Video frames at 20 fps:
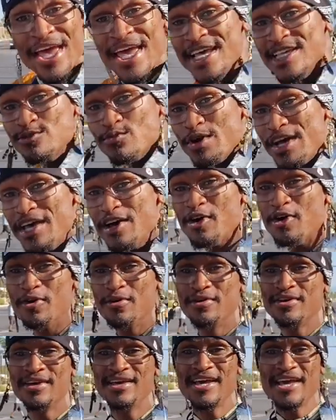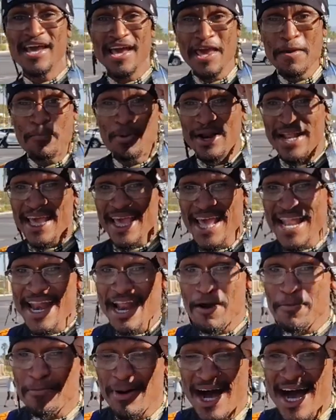his will. He put it in
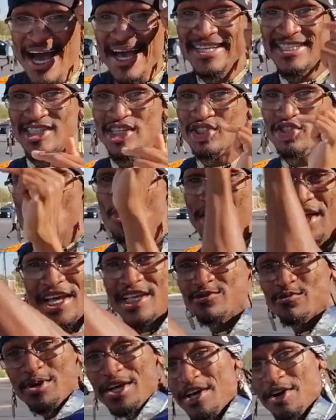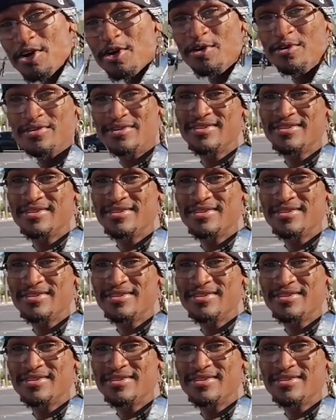their minds to do his will.